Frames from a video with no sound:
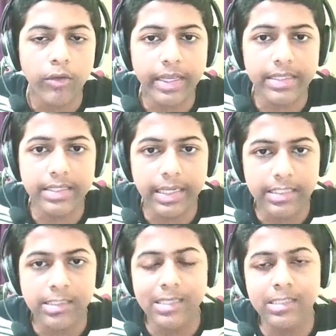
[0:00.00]
So now you
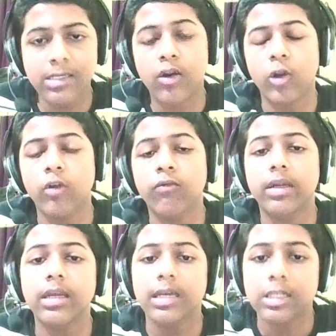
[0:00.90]
can see it has just
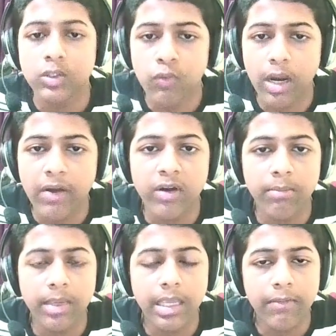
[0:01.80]
drawn one
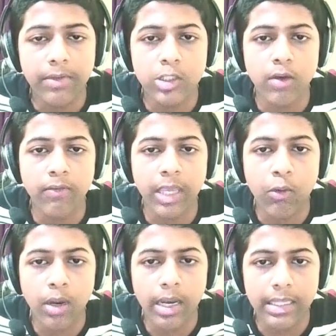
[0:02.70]
square for me, which
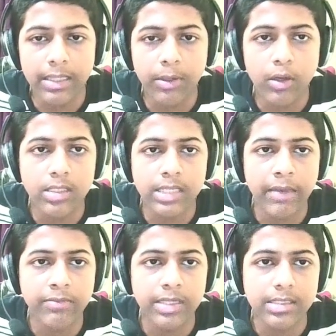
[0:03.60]
is of equal length
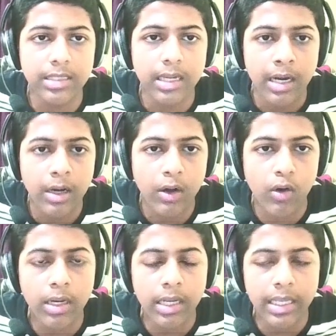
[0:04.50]
because I have just
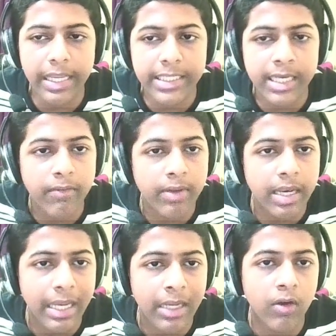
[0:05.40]
drawn
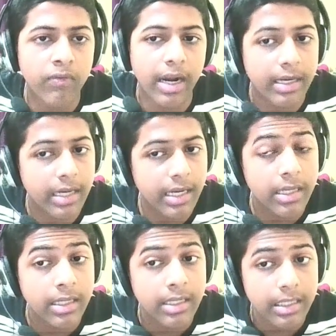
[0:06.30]
each and every line of
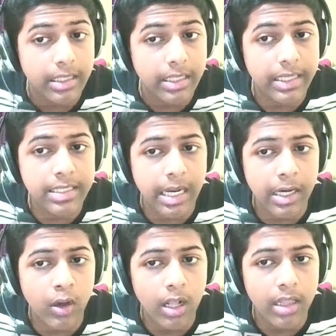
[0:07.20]
100
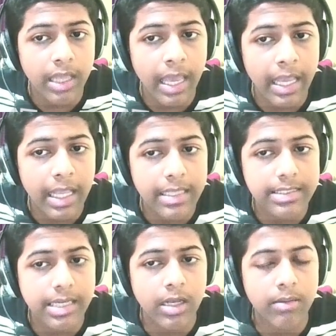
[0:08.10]
degrees, and all the
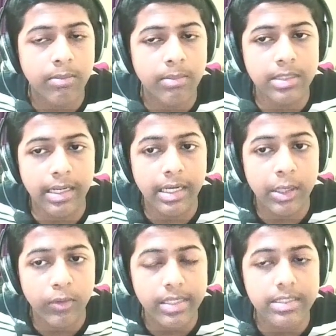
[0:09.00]
angles are
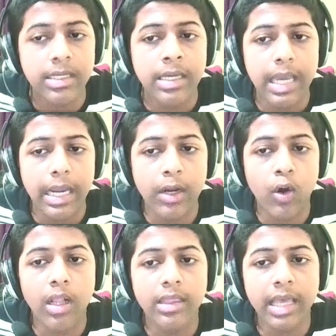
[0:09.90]
means 100 units,
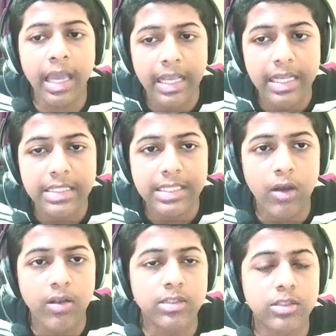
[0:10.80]
and all the
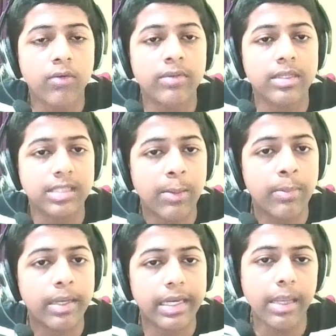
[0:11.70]
angles are also
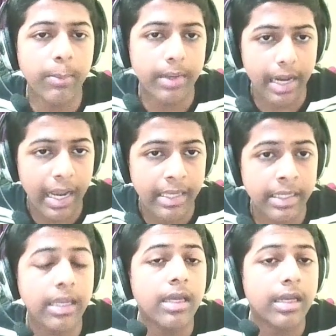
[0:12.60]
of the same degree,
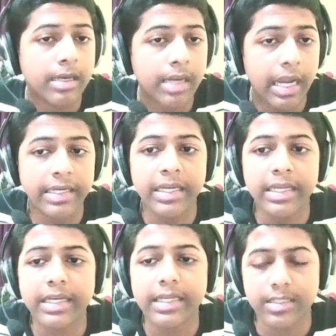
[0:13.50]
i.e.
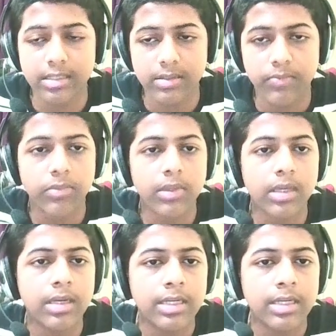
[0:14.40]
90 degrees.